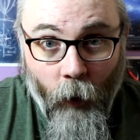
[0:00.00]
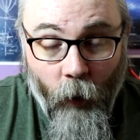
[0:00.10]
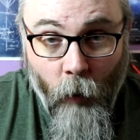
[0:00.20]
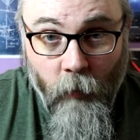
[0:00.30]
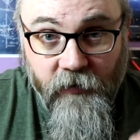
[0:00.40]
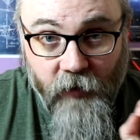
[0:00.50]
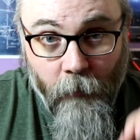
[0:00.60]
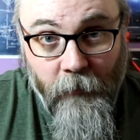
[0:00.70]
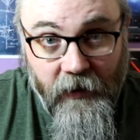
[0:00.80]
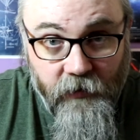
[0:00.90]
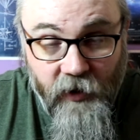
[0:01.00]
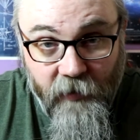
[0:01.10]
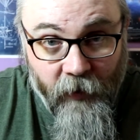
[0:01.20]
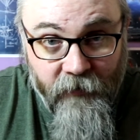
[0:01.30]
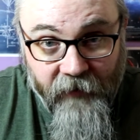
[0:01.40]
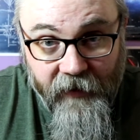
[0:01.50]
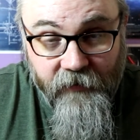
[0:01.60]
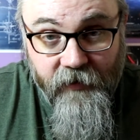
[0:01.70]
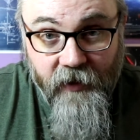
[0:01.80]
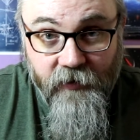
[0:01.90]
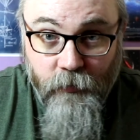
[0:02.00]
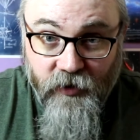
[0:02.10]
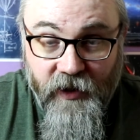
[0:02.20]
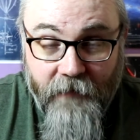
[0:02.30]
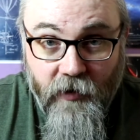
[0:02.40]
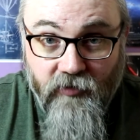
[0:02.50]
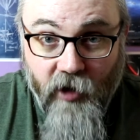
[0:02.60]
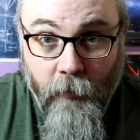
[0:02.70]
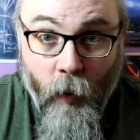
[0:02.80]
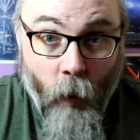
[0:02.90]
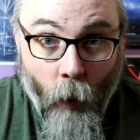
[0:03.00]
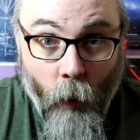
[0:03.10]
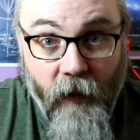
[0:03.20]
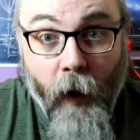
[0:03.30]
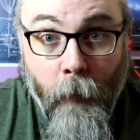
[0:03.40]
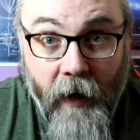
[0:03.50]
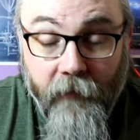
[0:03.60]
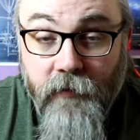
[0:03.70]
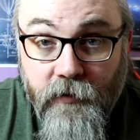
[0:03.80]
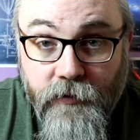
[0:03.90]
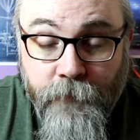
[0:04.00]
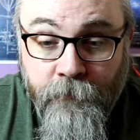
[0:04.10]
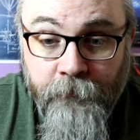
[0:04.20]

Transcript: almost got me and two of my friends in some serious trouble with our parents.